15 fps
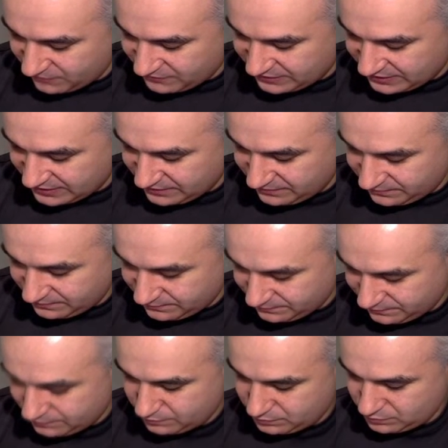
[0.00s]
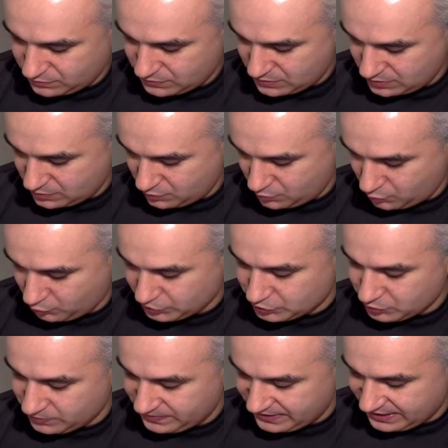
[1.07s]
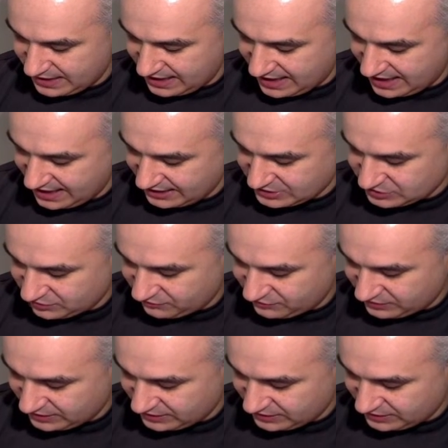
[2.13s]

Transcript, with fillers: of t, which will be x of